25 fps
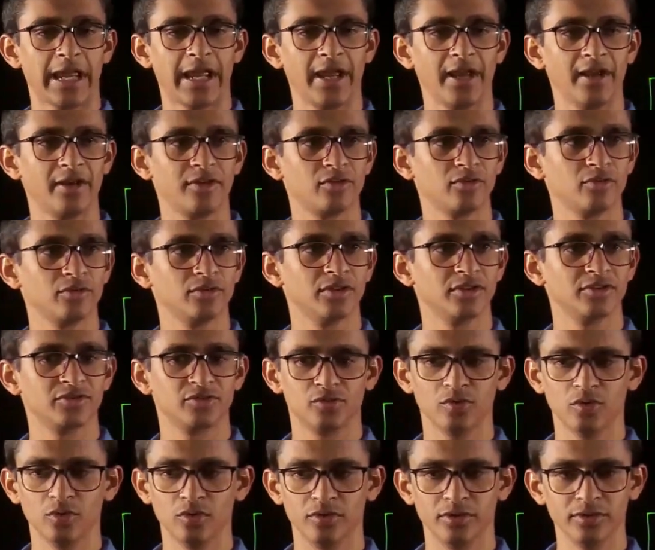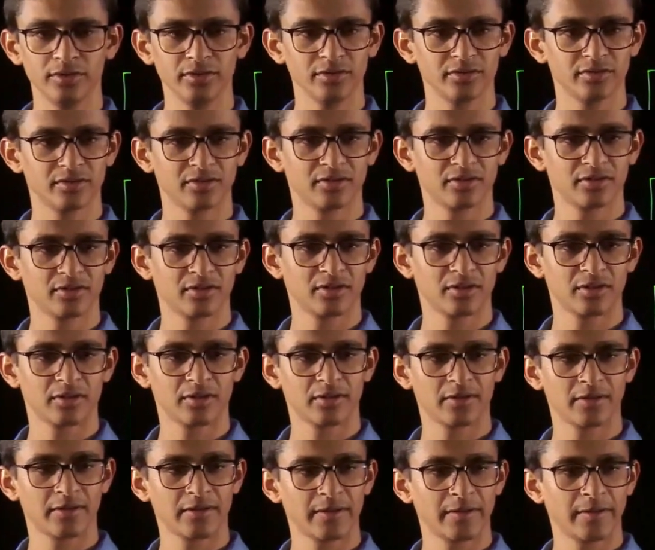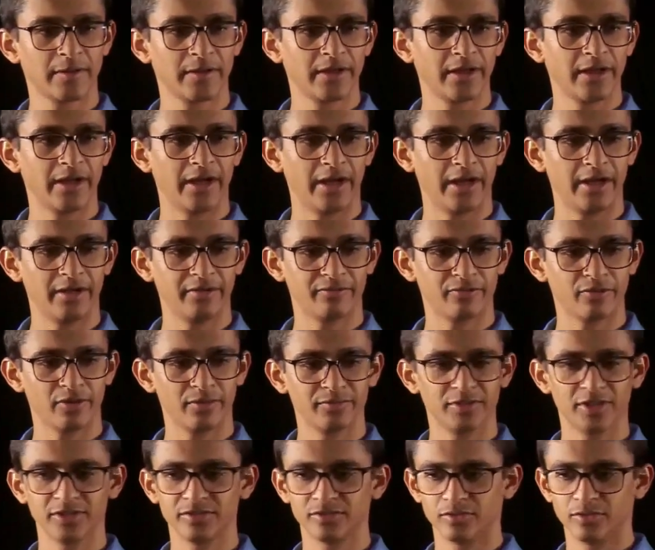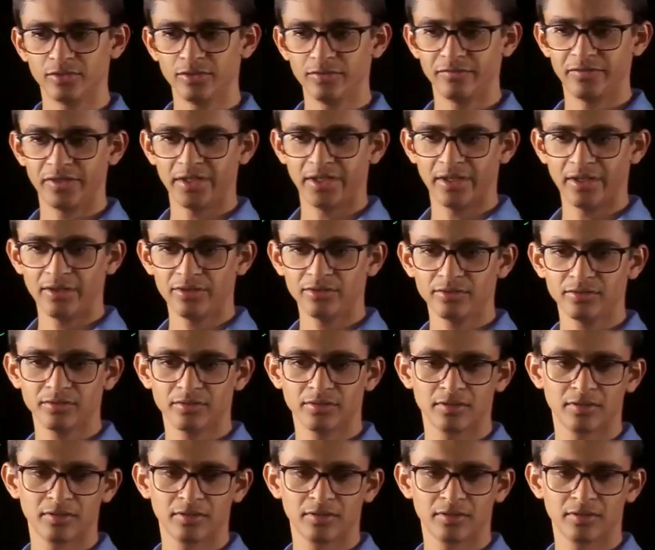air to the zone, and from the zone we have